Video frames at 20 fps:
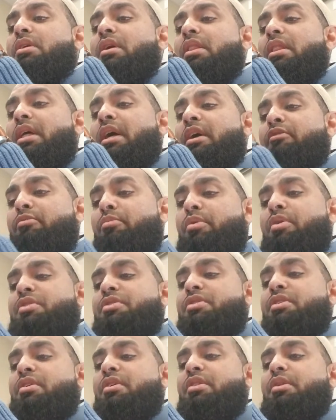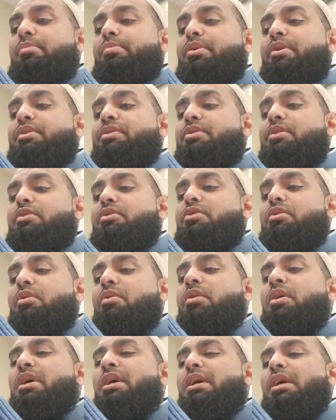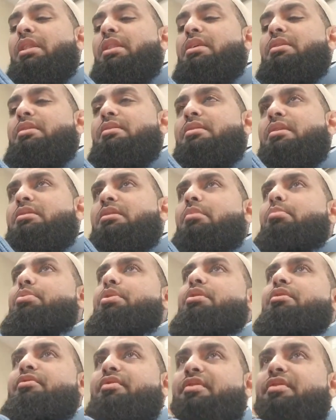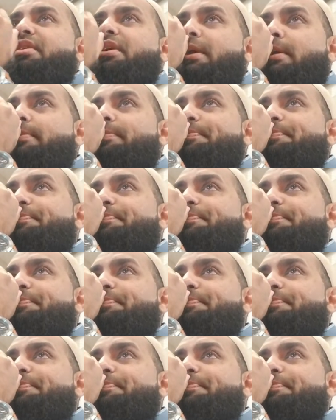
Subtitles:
Allah have mercy on the person. So this is such a beautiful thing.